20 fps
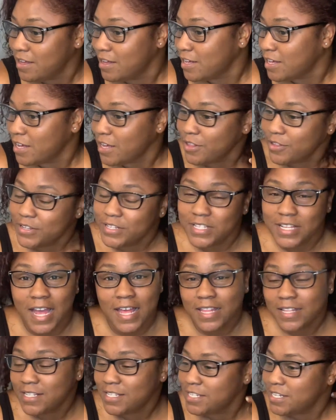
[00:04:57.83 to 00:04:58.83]
color
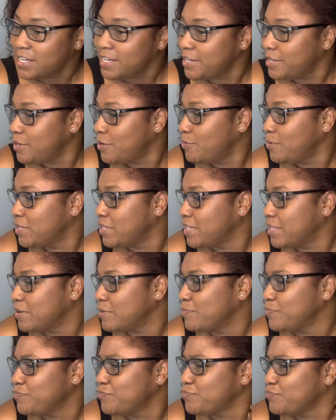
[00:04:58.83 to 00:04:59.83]
styling gel with
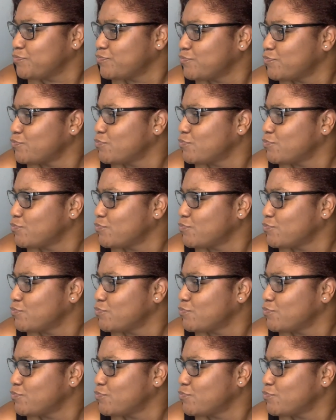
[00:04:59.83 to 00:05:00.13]
them